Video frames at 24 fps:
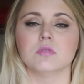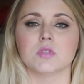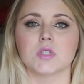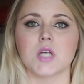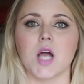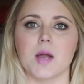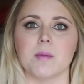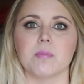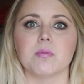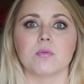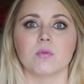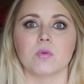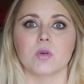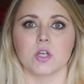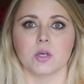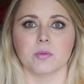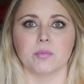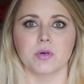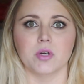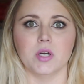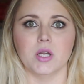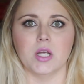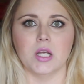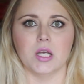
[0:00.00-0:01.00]
type when
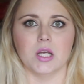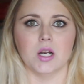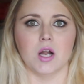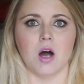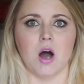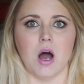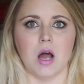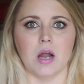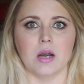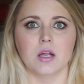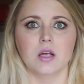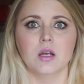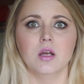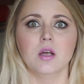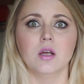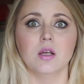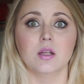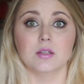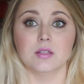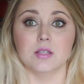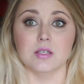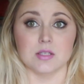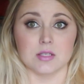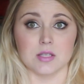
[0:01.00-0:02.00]
you're putting it on.
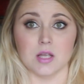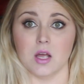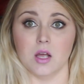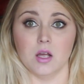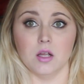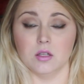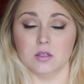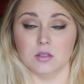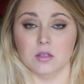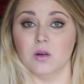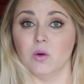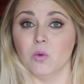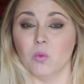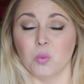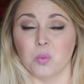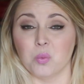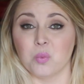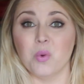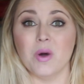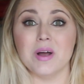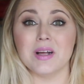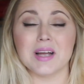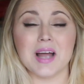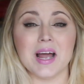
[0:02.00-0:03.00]

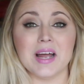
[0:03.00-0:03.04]
What